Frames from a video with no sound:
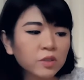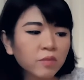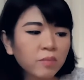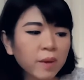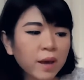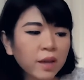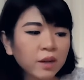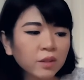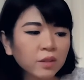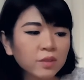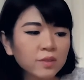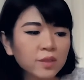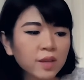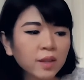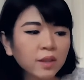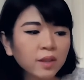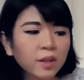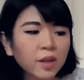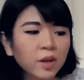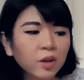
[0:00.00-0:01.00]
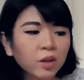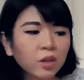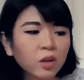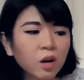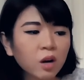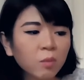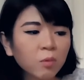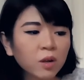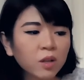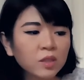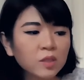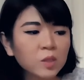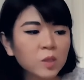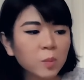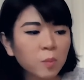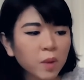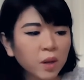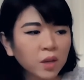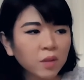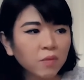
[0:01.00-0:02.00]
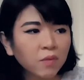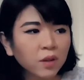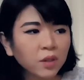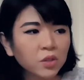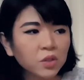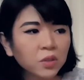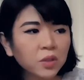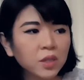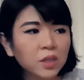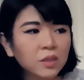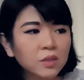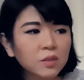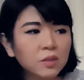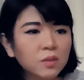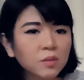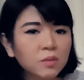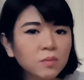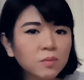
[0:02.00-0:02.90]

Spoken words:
of battles and led her comrades to many victories.